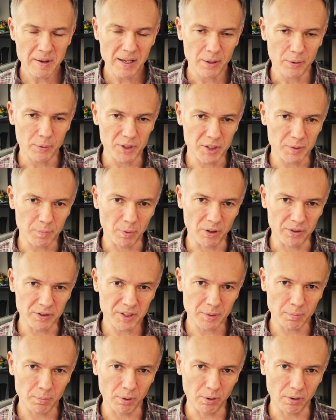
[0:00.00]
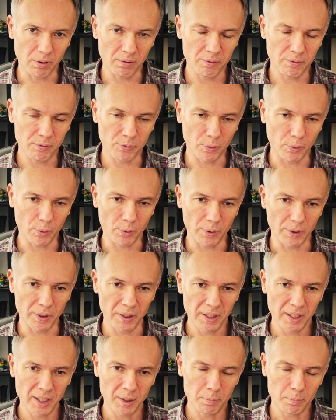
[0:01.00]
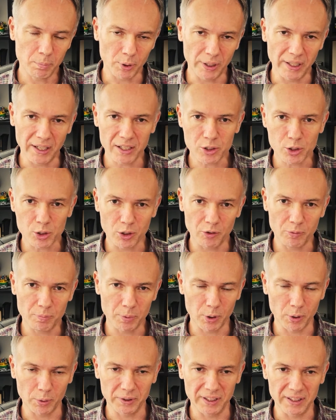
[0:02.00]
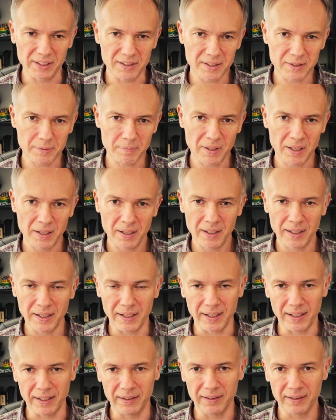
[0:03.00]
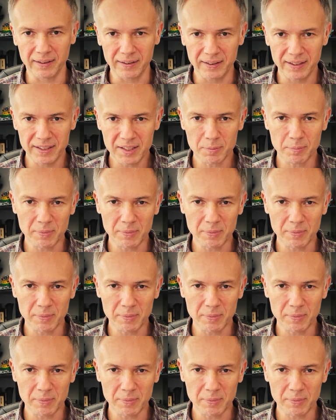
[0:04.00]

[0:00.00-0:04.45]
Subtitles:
responsible for production of proteins. And this